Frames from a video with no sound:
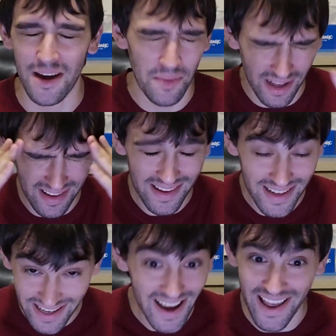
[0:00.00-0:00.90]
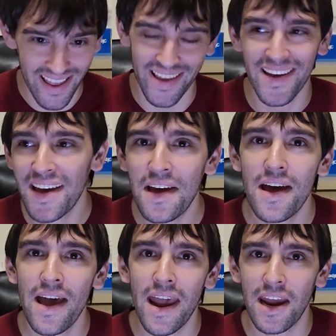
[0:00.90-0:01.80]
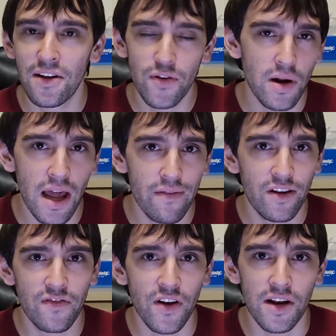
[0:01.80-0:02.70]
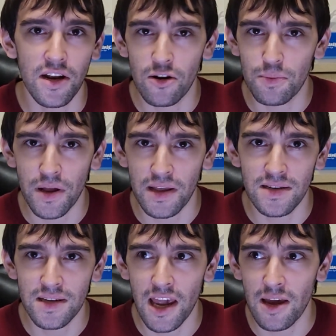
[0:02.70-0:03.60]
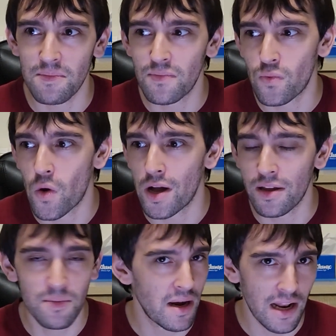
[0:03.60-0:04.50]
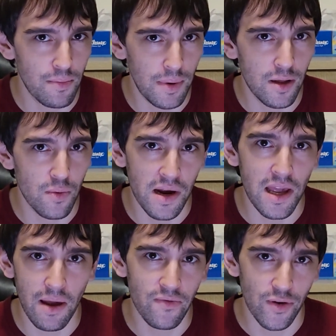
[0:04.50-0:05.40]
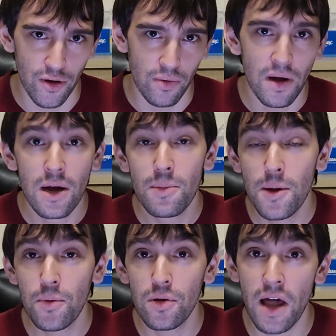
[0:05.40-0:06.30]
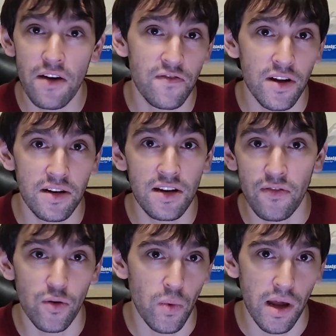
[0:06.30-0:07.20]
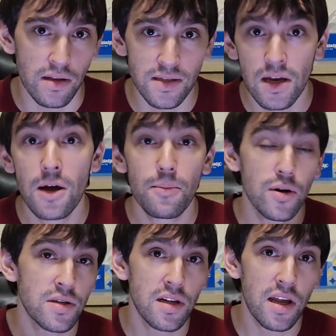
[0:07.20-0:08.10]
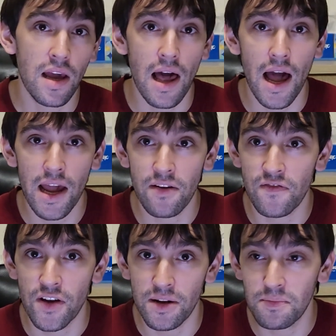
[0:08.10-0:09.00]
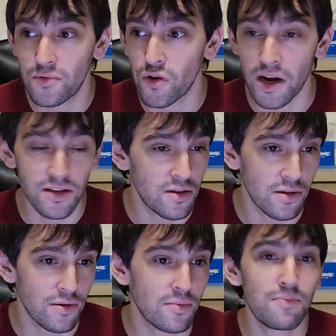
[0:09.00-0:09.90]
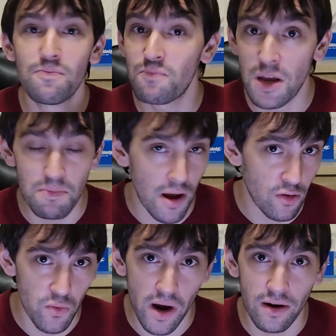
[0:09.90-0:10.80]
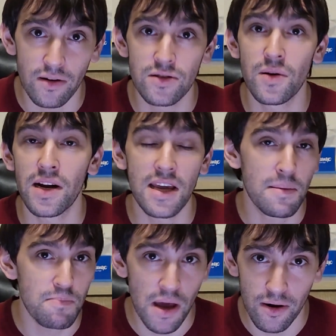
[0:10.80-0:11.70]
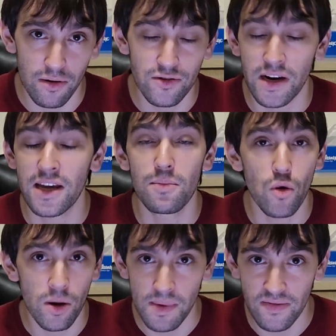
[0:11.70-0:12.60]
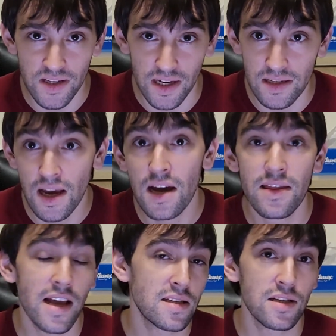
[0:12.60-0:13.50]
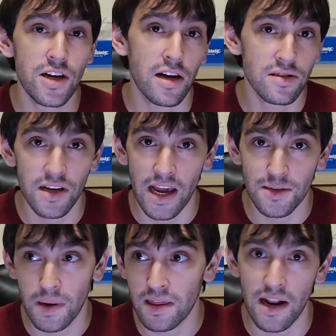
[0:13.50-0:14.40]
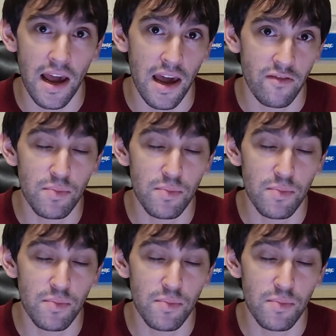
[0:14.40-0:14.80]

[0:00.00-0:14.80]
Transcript: I mean, duh. And if you're not having fun and you're playing this game, well, it might not be the right game for you. People have fun different ways. Personally, I have fun trying to beat my own records, try to get better, try to get more MFCs. That's the challenging aspect that I have.